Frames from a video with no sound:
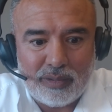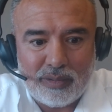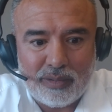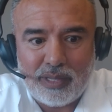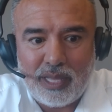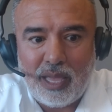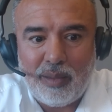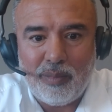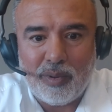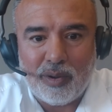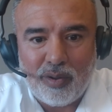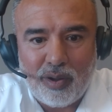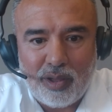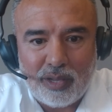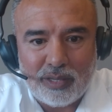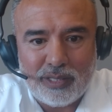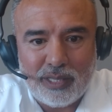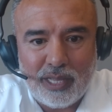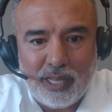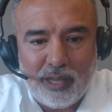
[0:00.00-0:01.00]
came
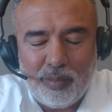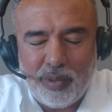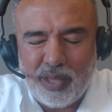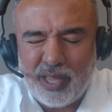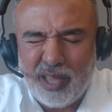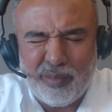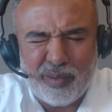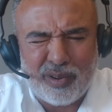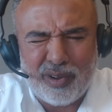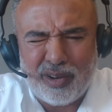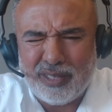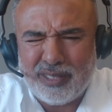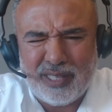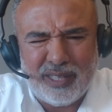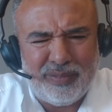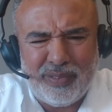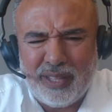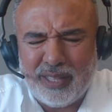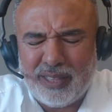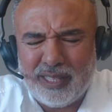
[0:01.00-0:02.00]
across. Yeah, we come across
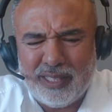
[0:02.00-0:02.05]
stuff like